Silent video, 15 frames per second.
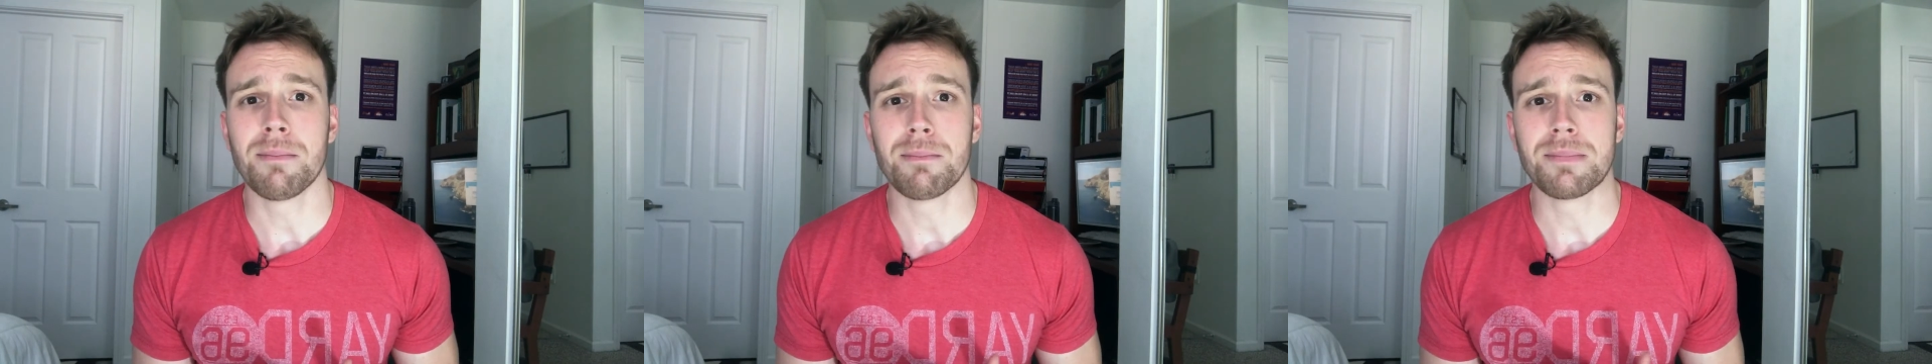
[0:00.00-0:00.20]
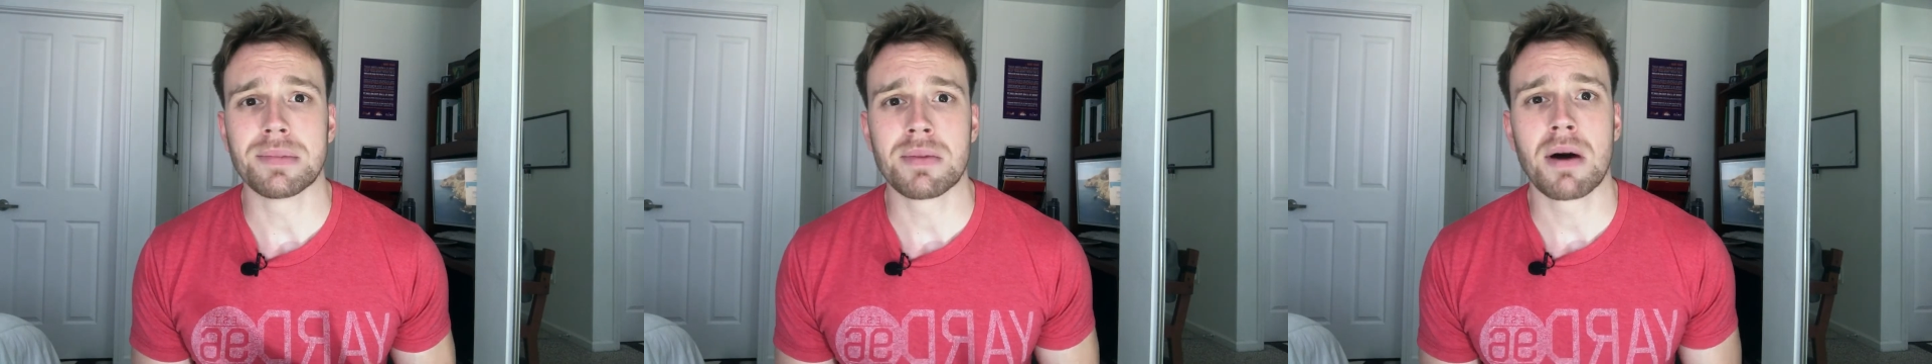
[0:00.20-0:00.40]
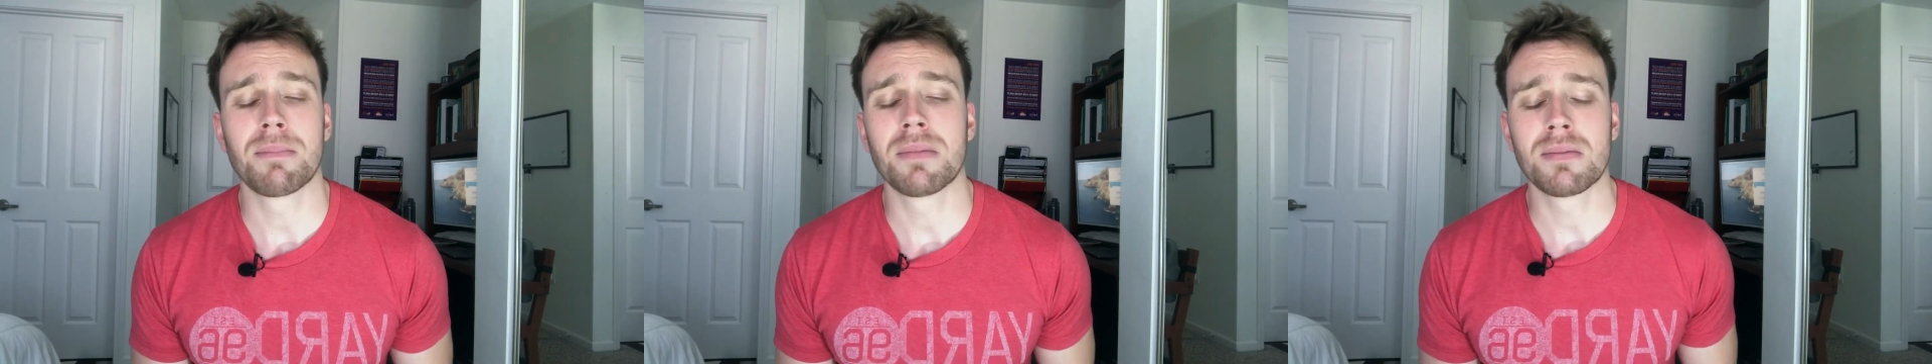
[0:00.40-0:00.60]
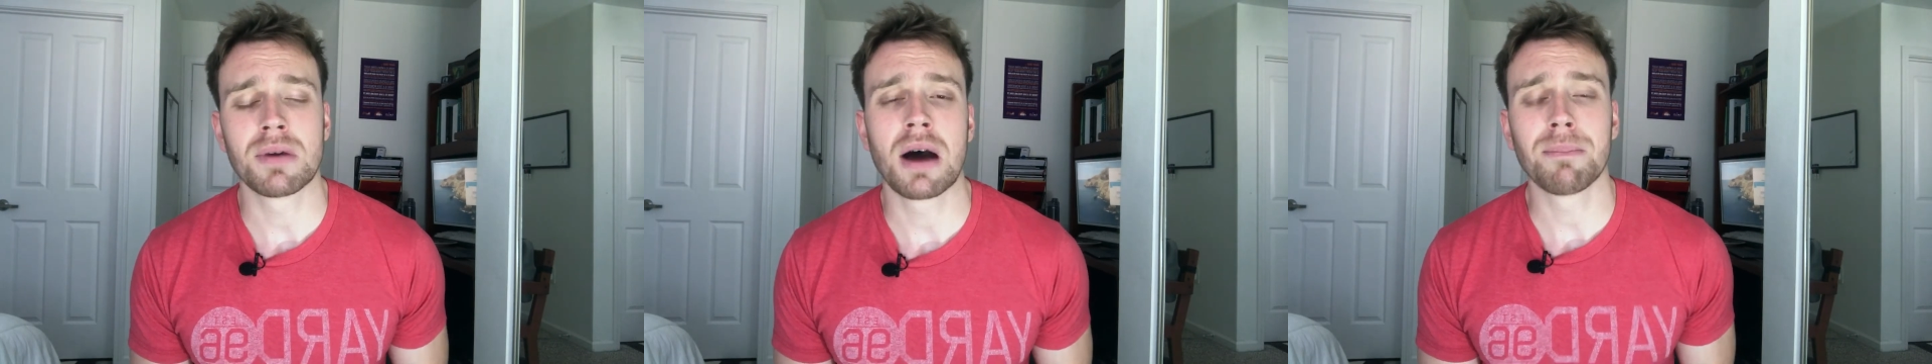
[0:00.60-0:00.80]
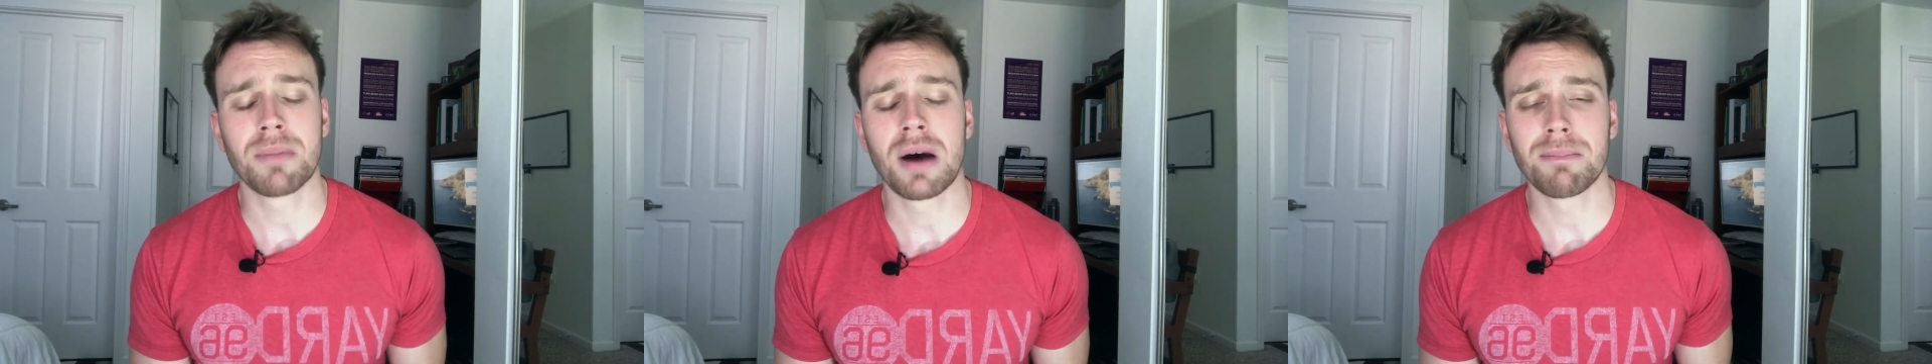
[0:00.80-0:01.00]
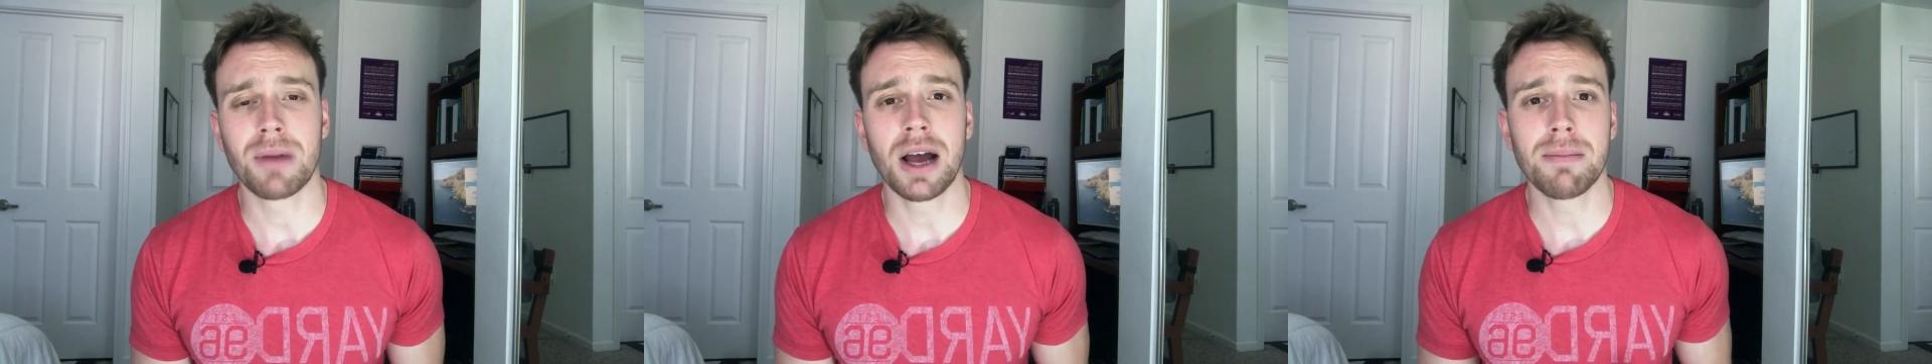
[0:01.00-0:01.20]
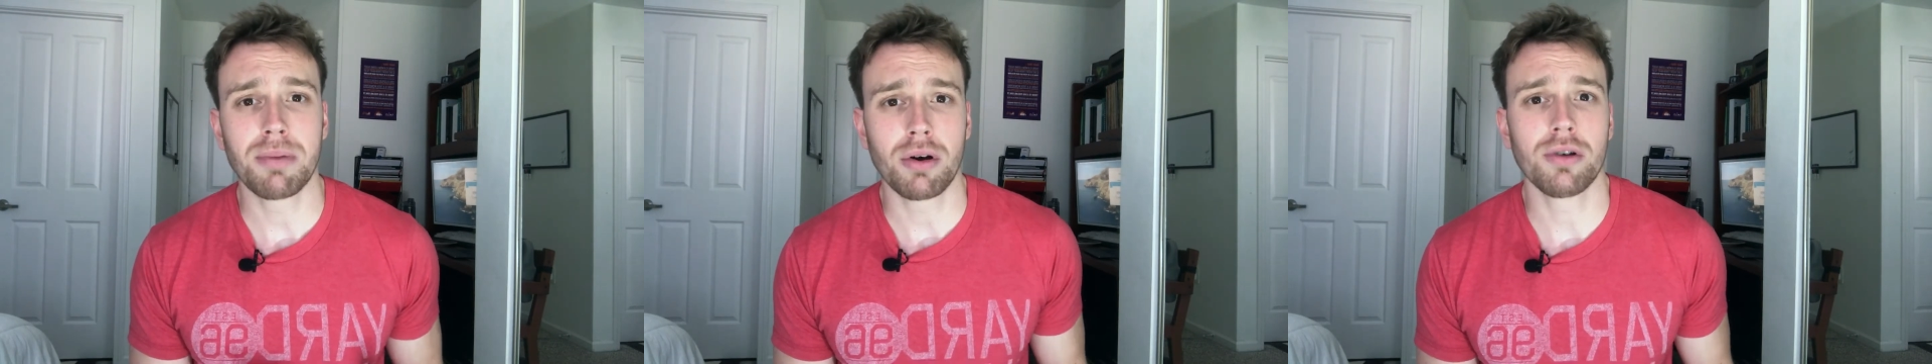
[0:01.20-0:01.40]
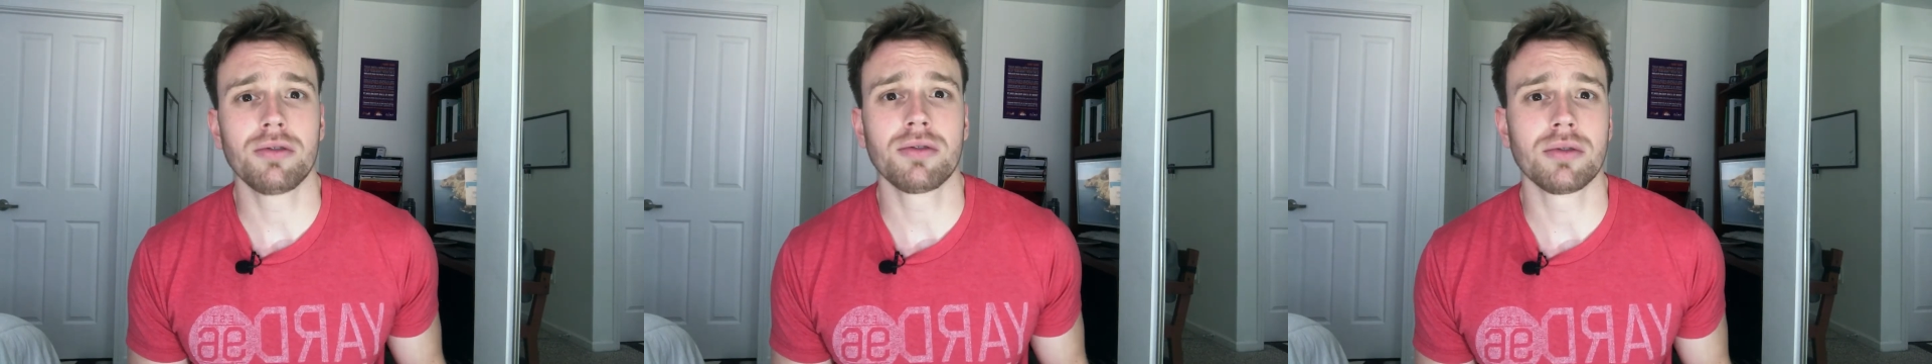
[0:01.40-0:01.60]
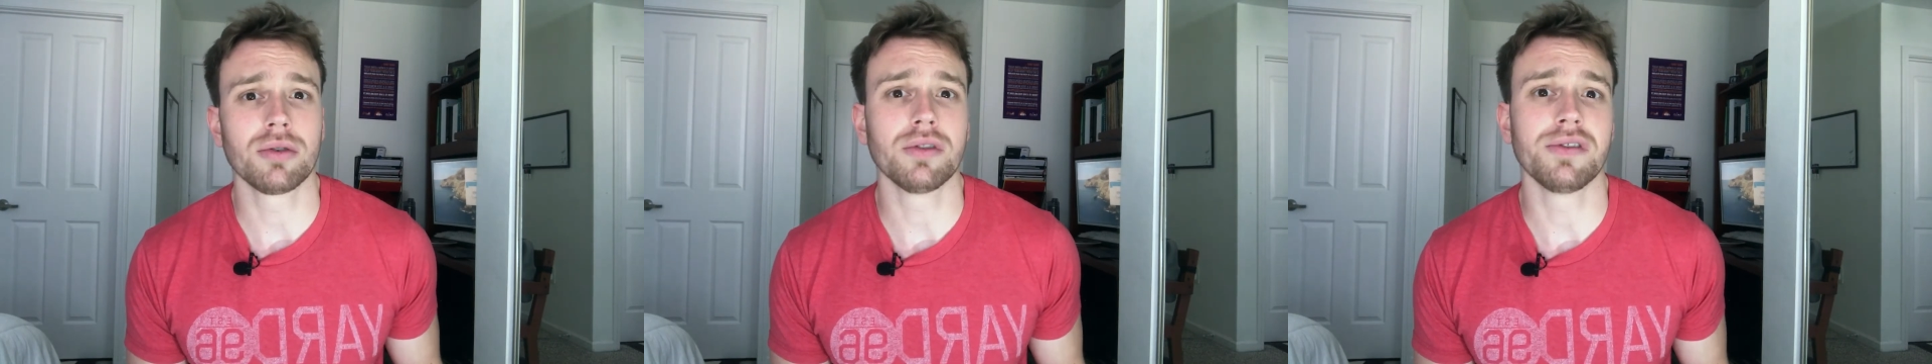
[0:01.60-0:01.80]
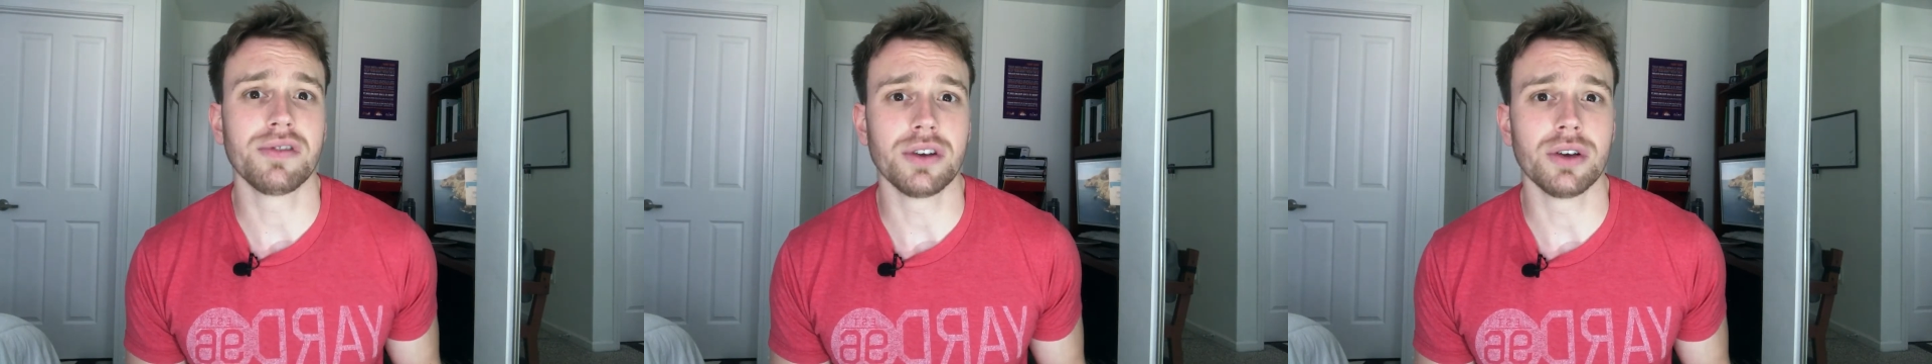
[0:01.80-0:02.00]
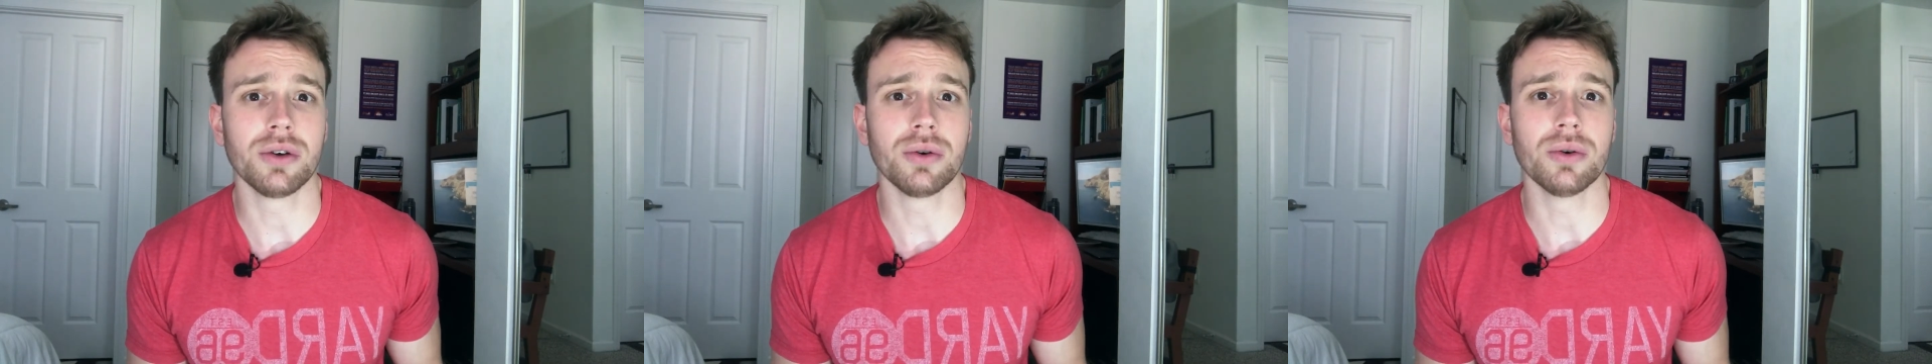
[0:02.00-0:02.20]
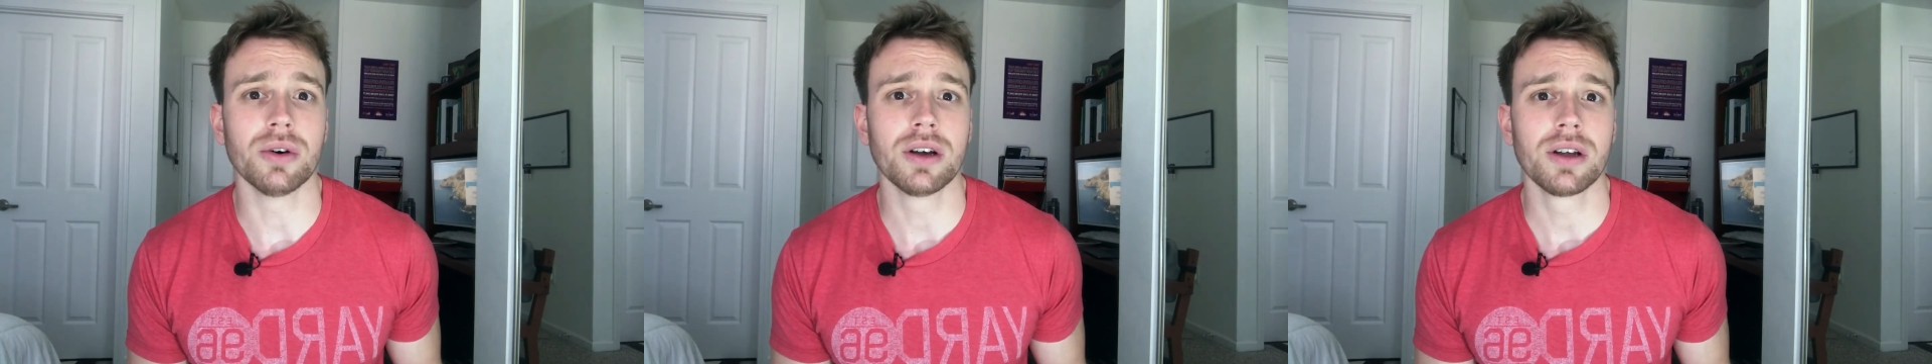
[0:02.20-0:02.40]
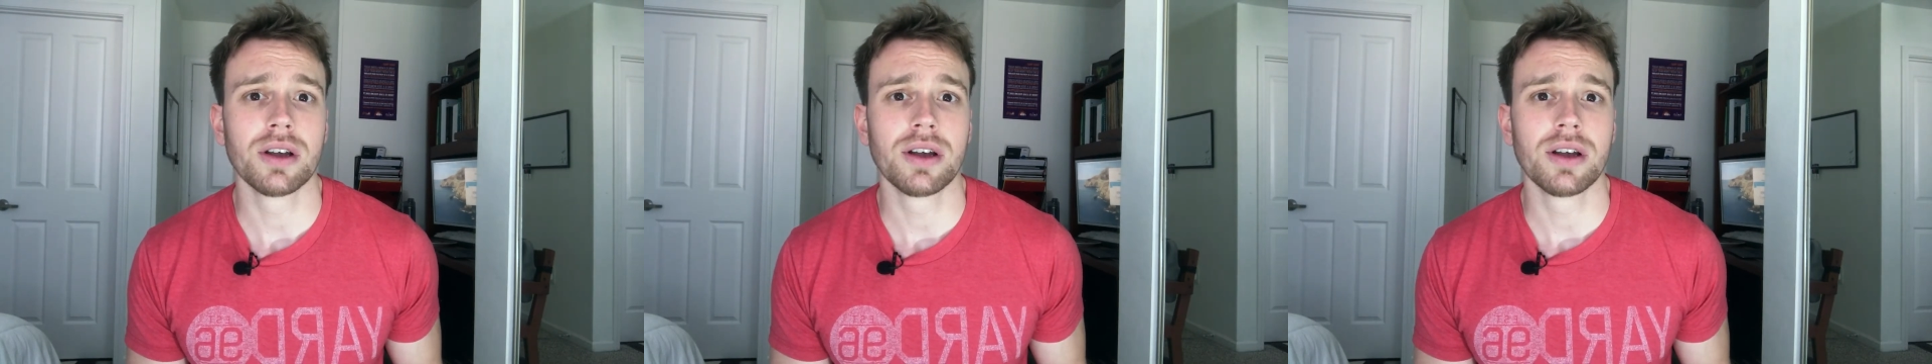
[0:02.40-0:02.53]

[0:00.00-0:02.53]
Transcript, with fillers: my, my, my personal view